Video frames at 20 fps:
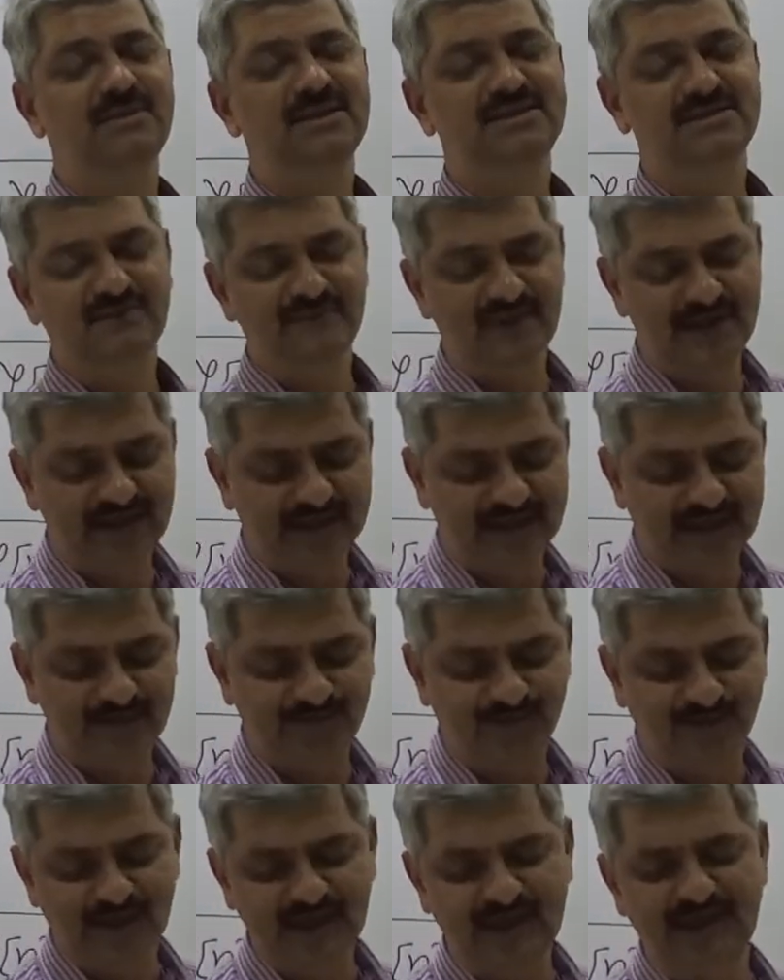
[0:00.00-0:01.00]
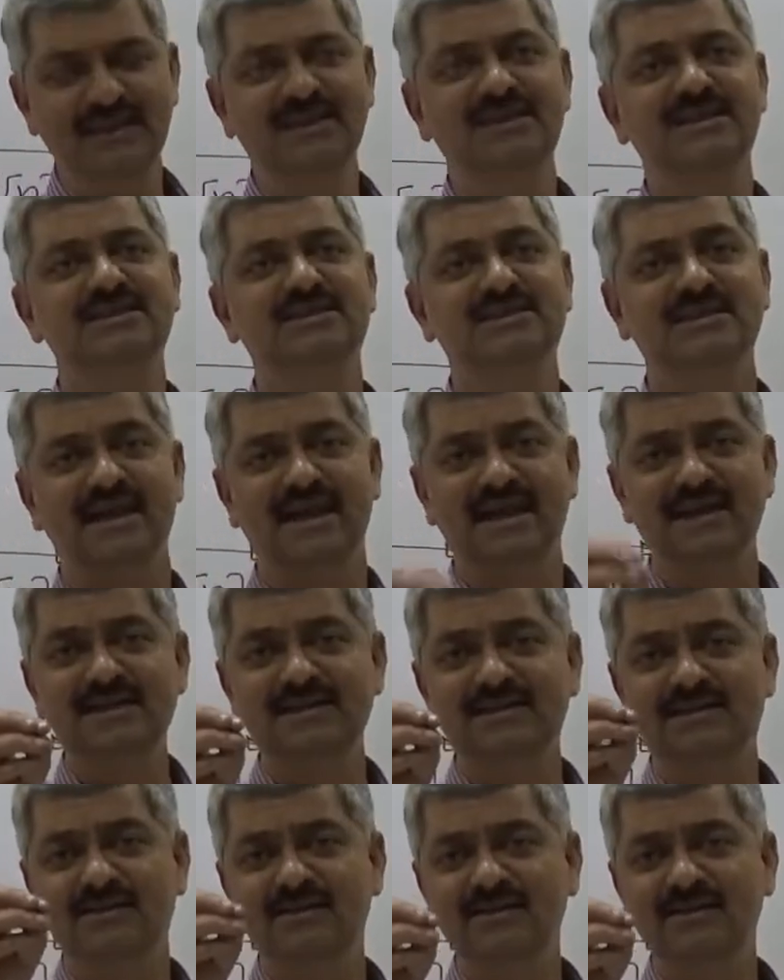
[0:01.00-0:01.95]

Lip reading: Listen very carefully. In this n